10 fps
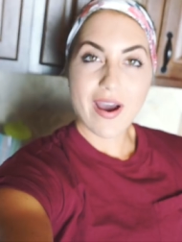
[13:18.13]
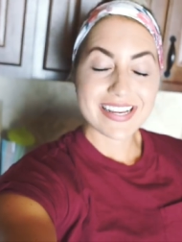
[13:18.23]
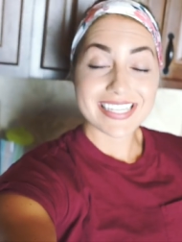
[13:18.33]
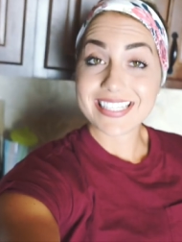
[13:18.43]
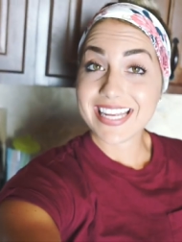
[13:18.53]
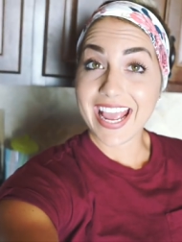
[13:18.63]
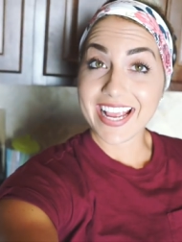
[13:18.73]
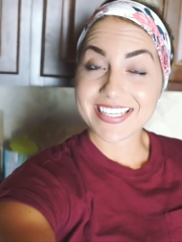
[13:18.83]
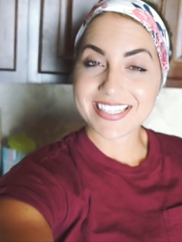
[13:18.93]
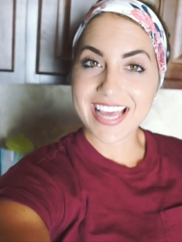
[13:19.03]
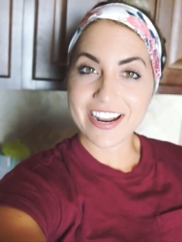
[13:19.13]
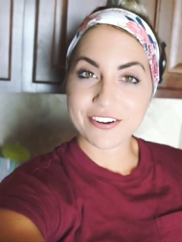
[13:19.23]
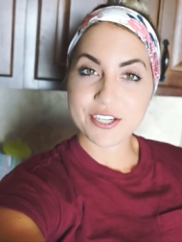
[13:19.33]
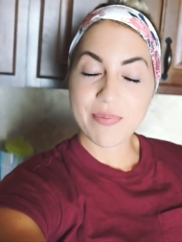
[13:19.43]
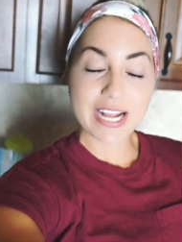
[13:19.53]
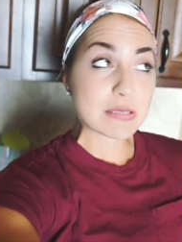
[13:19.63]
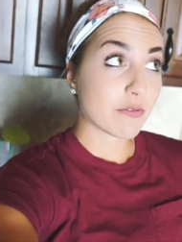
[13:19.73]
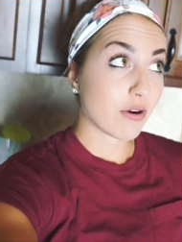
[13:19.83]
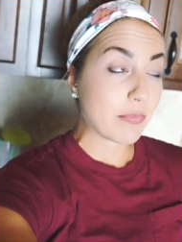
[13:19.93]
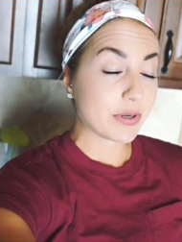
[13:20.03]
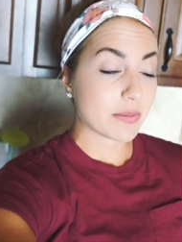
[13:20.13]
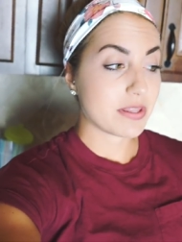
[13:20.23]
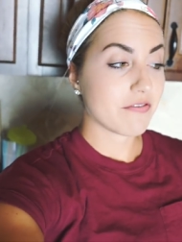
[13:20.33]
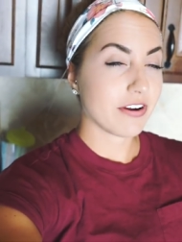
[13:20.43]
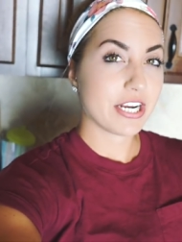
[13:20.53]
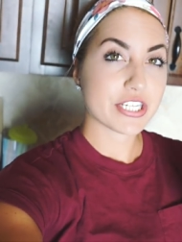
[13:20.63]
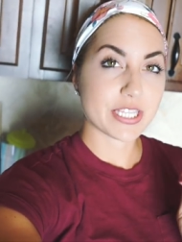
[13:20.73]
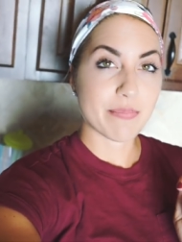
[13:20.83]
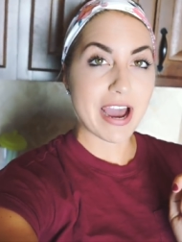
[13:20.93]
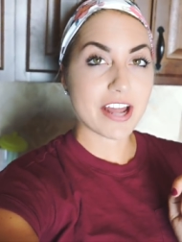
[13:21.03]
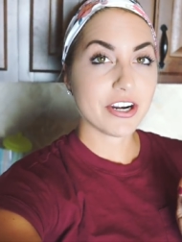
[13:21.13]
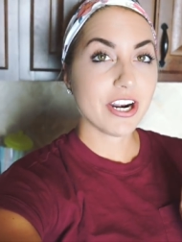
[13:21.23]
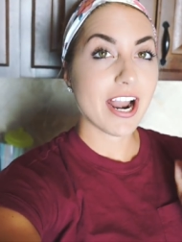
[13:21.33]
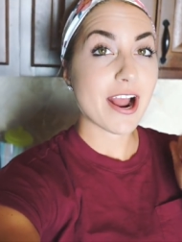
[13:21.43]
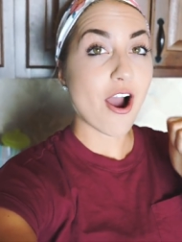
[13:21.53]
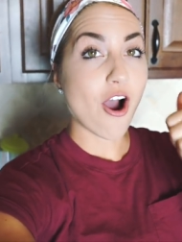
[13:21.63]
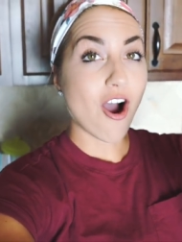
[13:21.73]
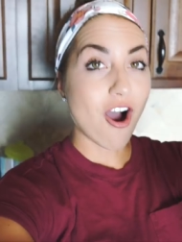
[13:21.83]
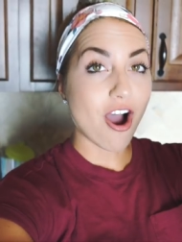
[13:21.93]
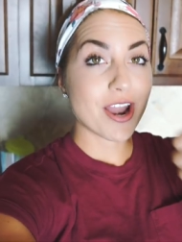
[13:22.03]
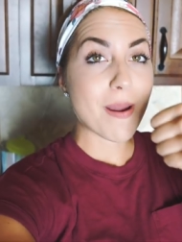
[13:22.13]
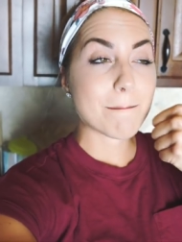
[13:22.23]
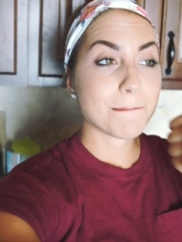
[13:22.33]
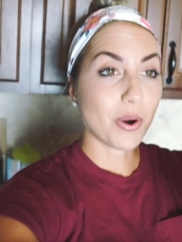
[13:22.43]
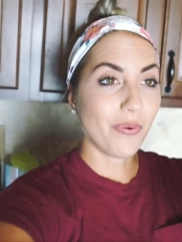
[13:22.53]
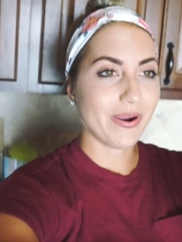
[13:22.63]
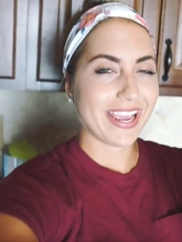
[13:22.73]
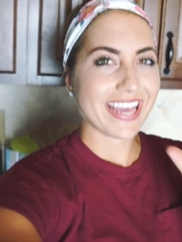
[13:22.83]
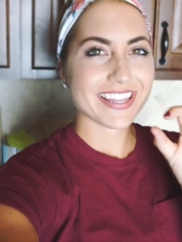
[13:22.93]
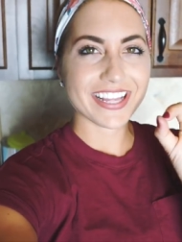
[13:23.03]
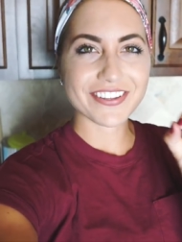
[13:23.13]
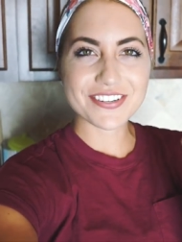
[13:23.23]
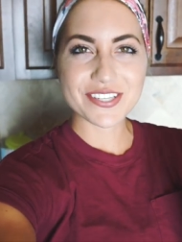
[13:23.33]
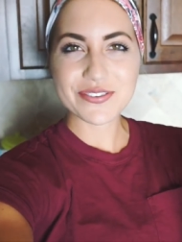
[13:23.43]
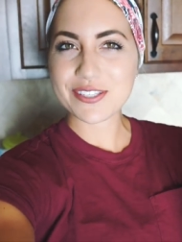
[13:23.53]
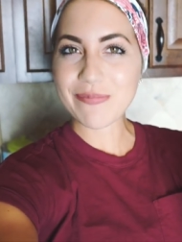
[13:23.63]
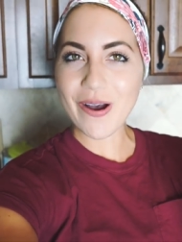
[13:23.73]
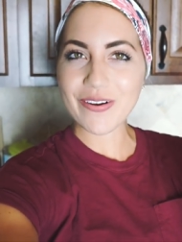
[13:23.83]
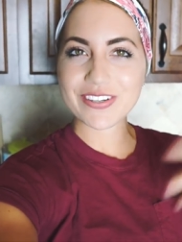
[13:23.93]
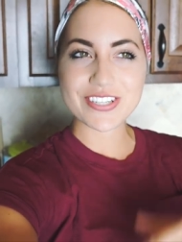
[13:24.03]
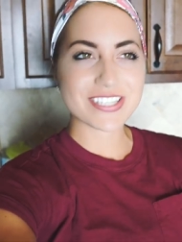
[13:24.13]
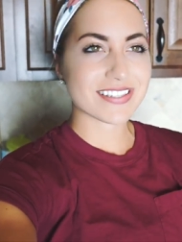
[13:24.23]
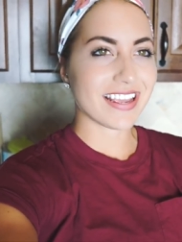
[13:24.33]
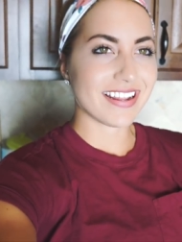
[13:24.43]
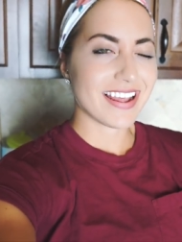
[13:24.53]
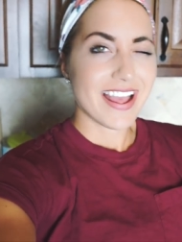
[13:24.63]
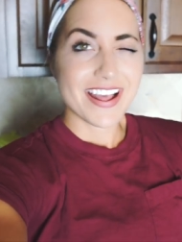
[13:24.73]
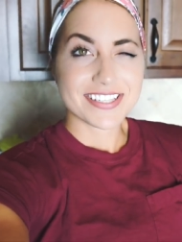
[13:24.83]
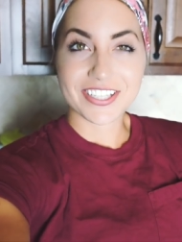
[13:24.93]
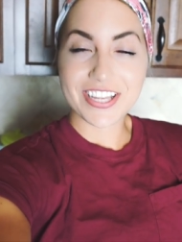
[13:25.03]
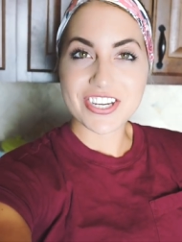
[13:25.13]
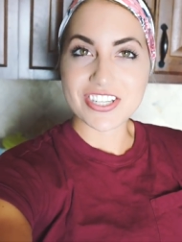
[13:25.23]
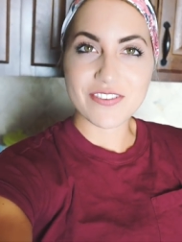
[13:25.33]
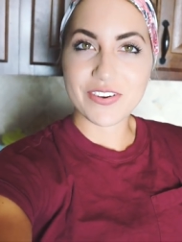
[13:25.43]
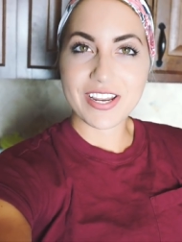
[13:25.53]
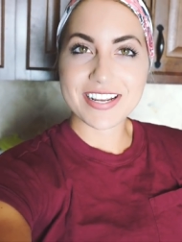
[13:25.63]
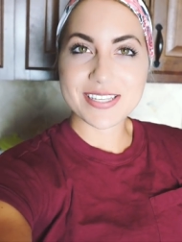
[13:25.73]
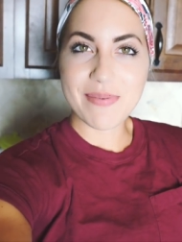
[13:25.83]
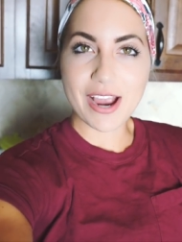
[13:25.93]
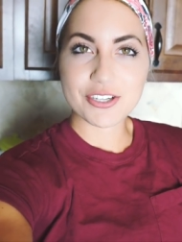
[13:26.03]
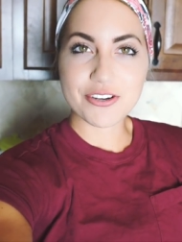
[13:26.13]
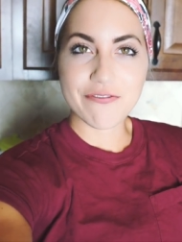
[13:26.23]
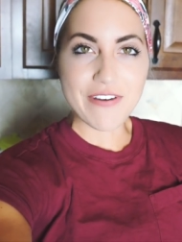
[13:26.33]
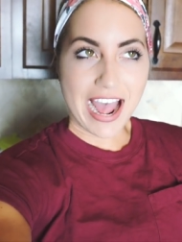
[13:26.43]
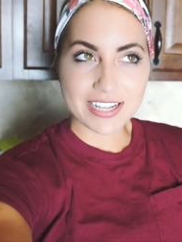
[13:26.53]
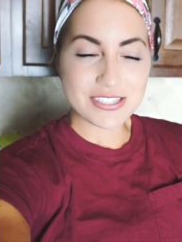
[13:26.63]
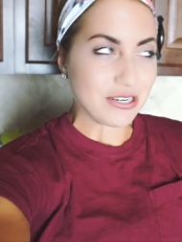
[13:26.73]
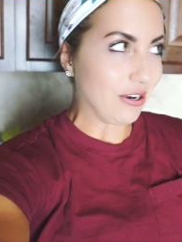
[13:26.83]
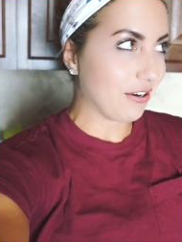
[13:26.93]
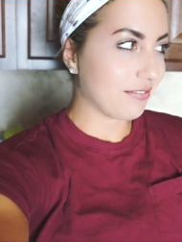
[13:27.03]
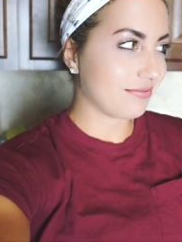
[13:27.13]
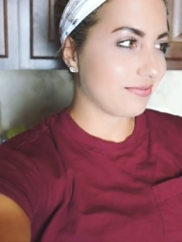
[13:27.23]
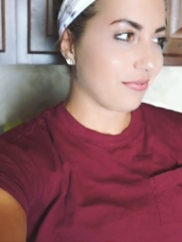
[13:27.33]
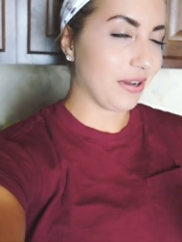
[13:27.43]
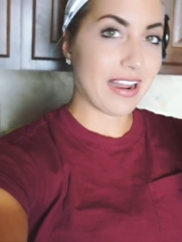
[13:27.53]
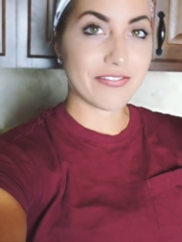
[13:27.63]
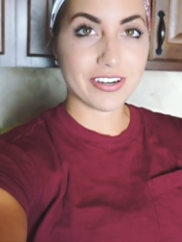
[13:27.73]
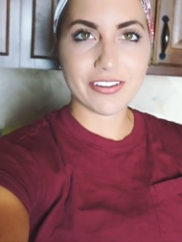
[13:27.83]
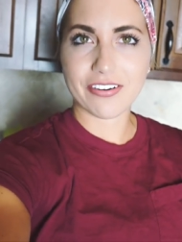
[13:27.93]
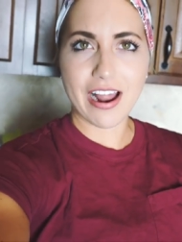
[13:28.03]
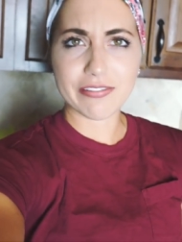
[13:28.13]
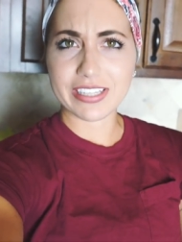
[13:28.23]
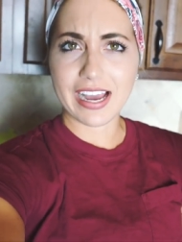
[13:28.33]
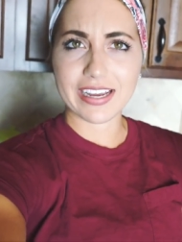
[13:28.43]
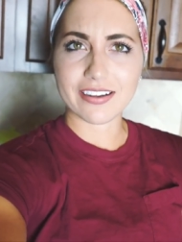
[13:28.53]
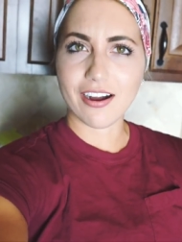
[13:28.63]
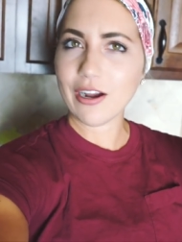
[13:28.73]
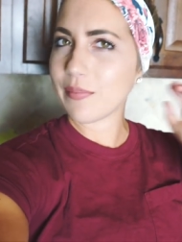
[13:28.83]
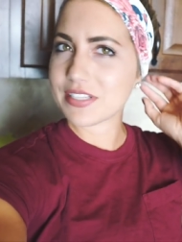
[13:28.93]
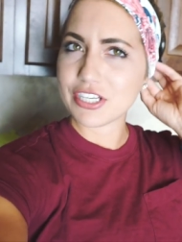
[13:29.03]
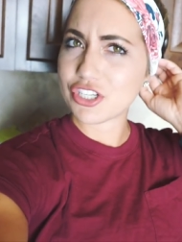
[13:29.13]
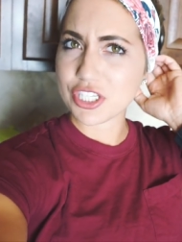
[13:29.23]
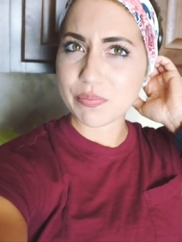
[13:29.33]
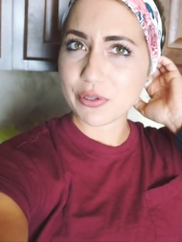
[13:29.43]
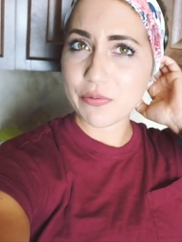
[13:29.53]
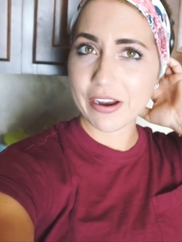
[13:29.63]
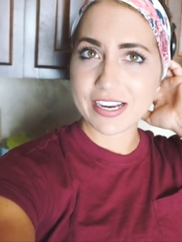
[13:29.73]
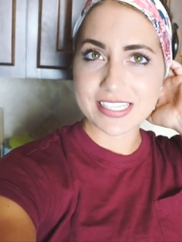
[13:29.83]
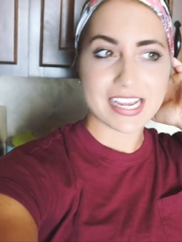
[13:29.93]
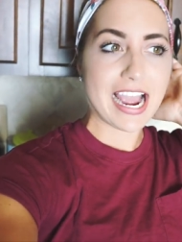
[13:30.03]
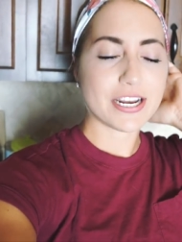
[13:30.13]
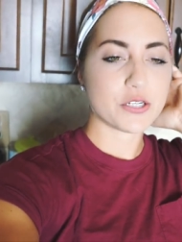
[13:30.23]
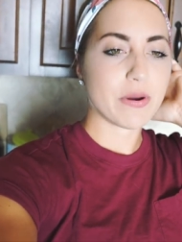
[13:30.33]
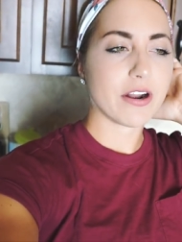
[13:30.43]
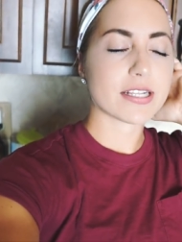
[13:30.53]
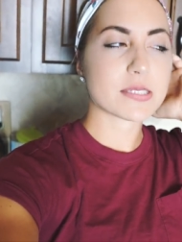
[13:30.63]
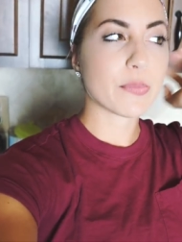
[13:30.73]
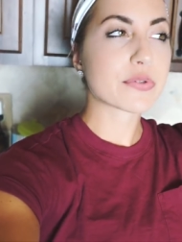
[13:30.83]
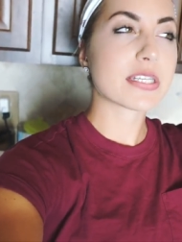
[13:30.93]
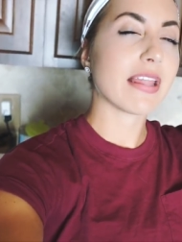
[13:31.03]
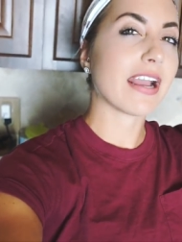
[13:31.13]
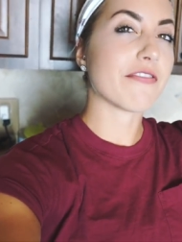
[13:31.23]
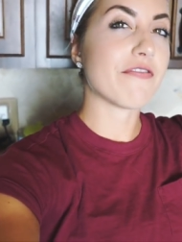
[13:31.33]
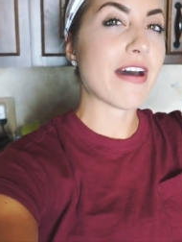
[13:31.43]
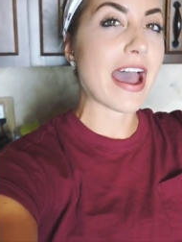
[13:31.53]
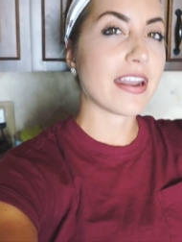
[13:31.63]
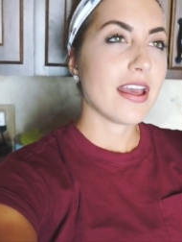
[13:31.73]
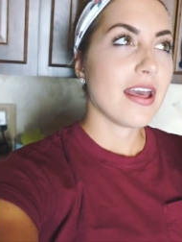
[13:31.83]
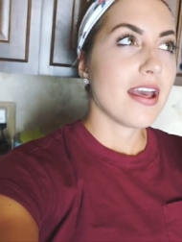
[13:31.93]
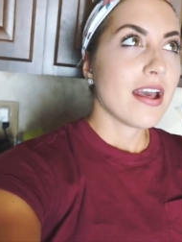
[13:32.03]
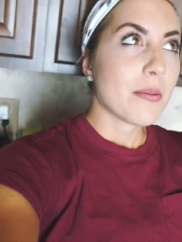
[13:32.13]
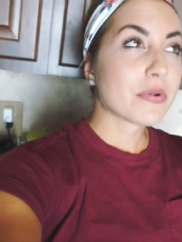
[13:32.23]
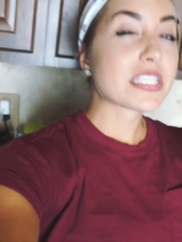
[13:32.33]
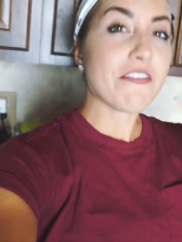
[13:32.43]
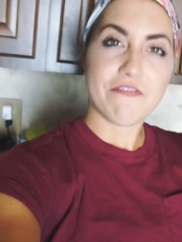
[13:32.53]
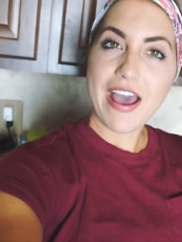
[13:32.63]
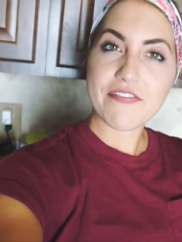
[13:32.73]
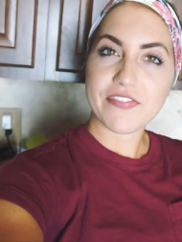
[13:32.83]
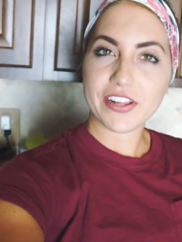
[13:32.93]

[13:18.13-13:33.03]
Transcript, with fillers: So I did taste the energy bites before I put them in the fridge, like the batter, on point. And like they're so small, I'm just like, delicious. If you needed some extra fats or whatever, they're not really high in carbs because it's just blueberries and cashew butter. It's mostly like a fat mostly a fat